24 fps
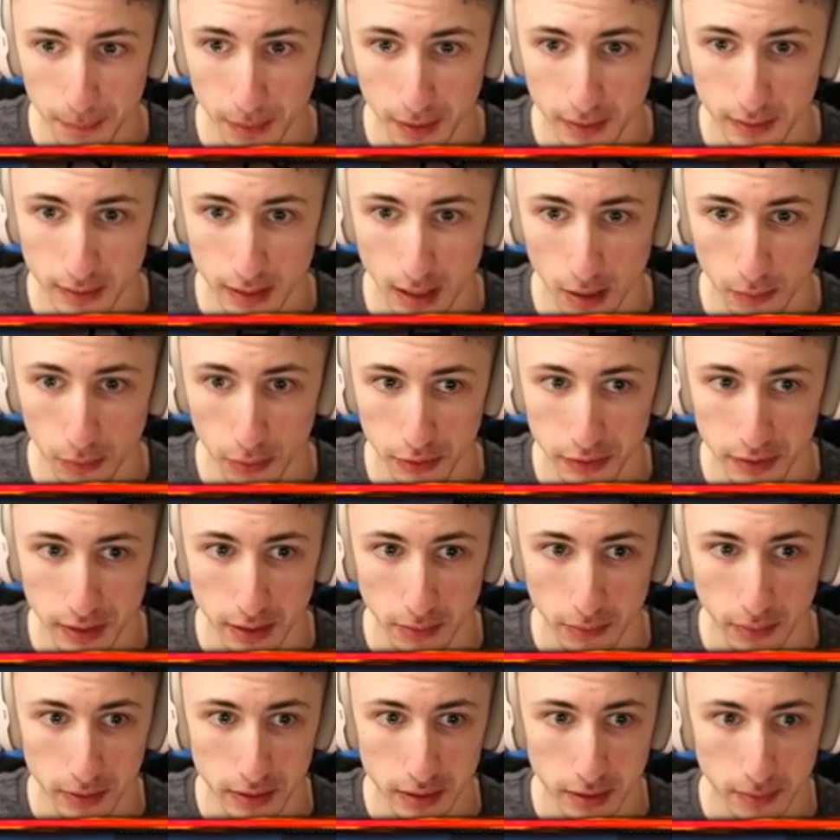But uh, we'll
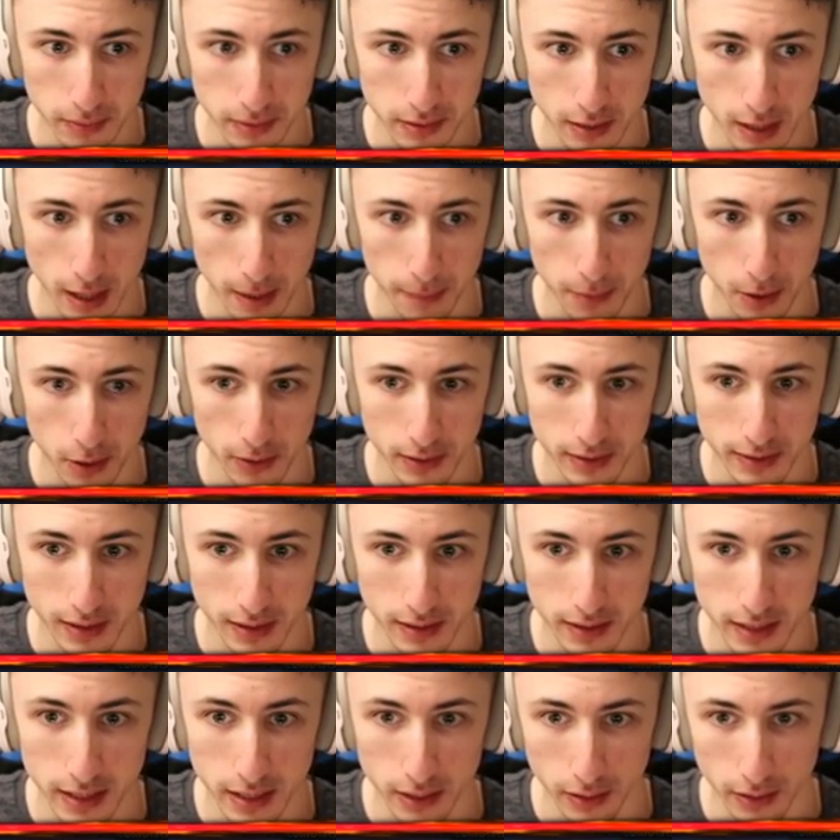see. We'll see what's up. Oh, he
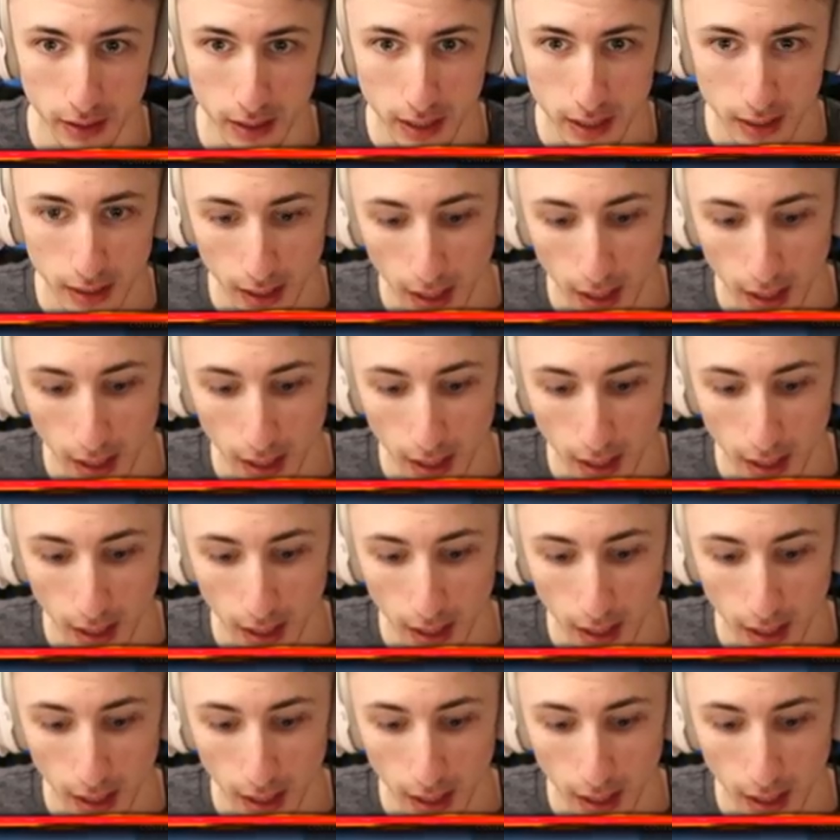said deal.